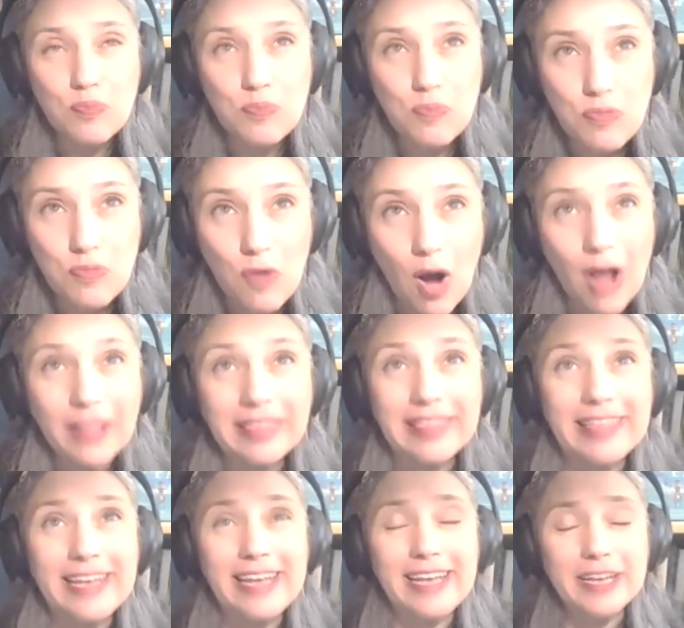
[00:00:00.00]

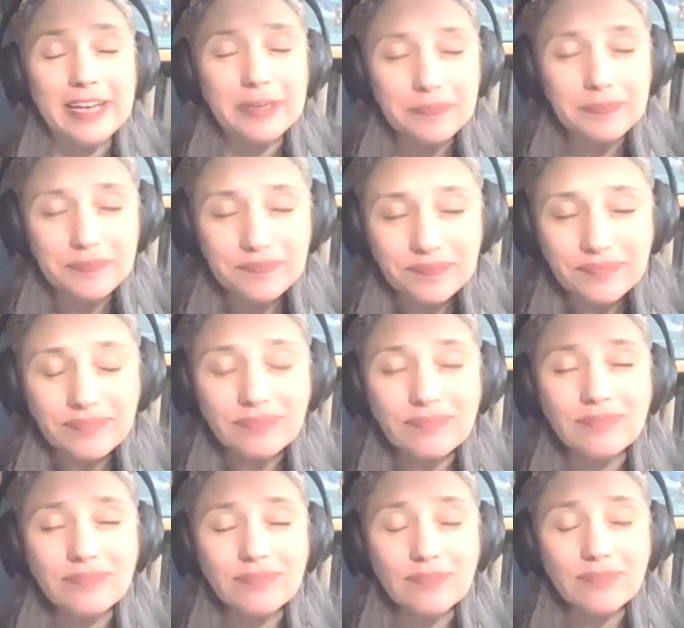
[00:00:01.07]
broadly
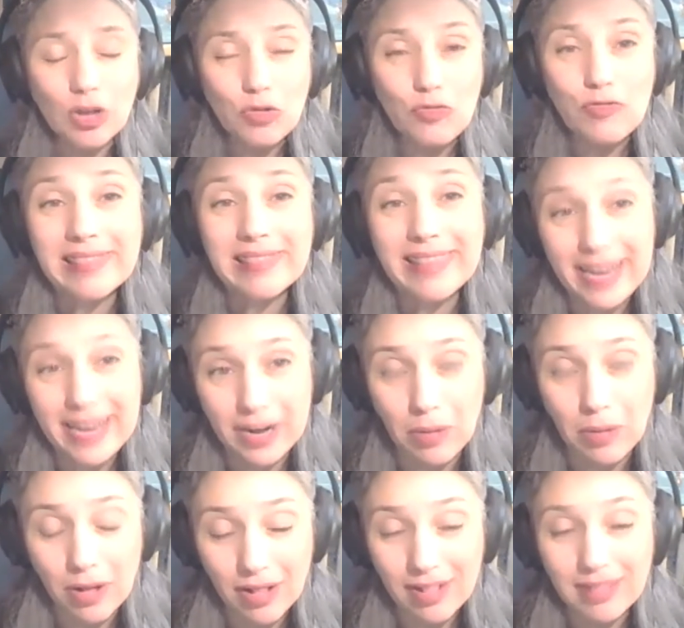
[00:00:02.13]

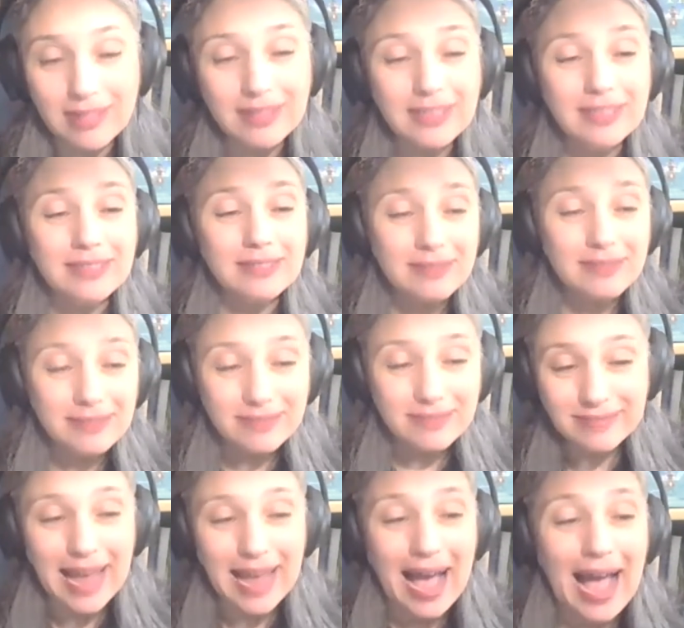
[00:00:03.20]
relatable
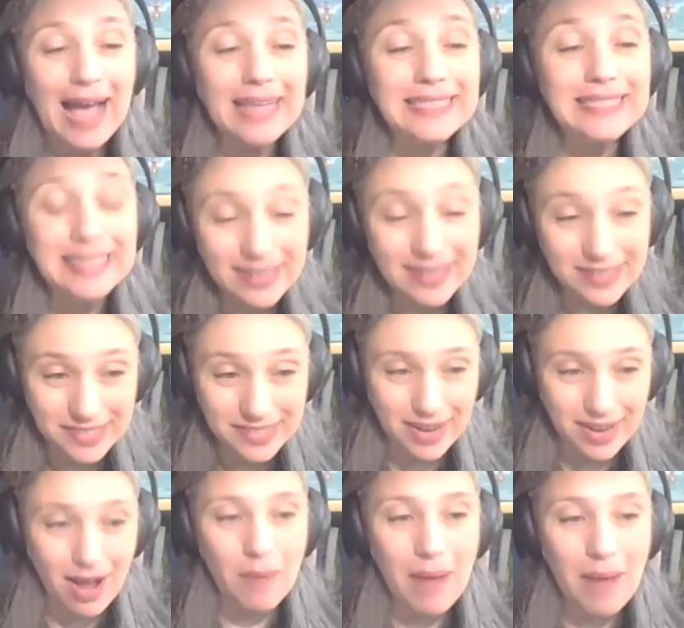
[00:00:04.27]
ideas to
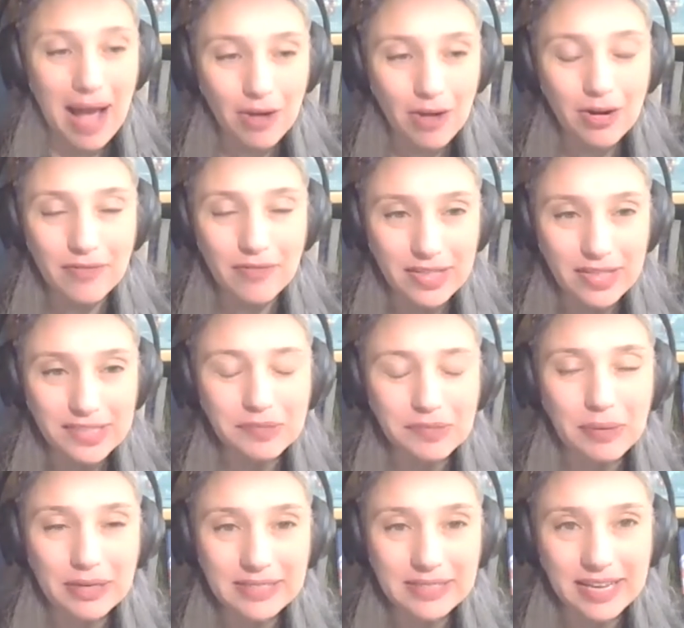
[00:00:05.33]
come out of this
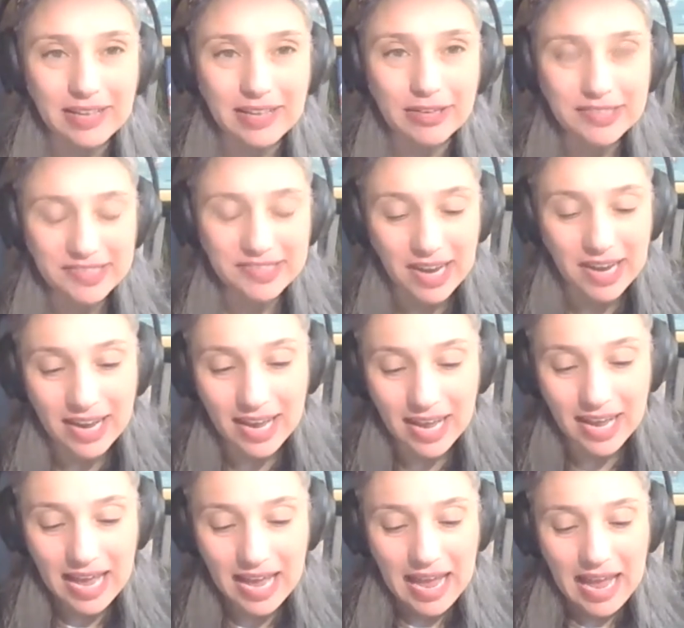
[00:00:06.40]
particular study
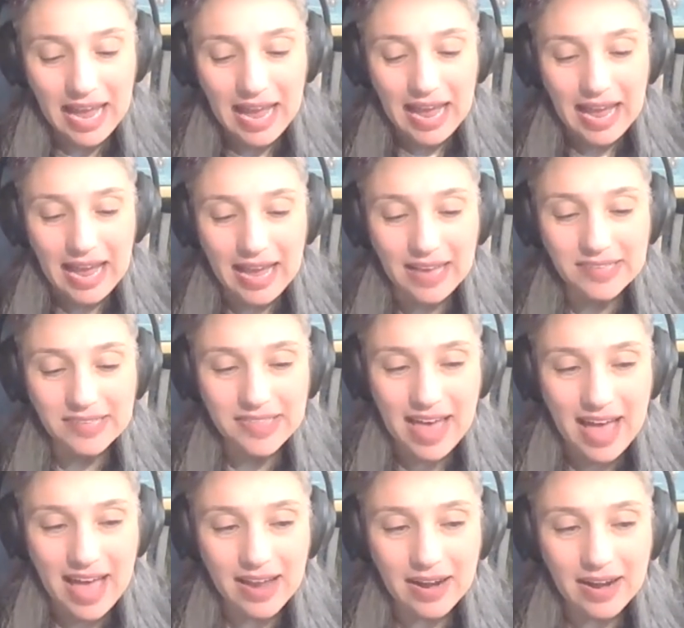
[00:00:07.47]
is
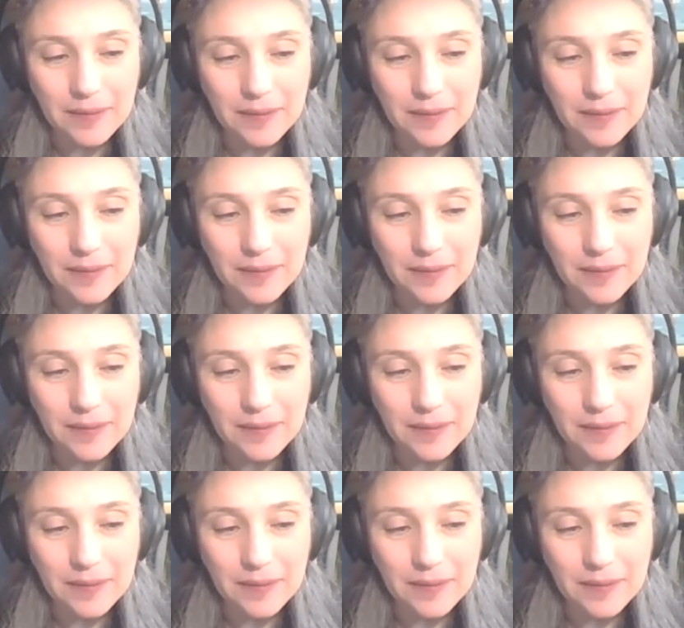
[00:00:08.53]
that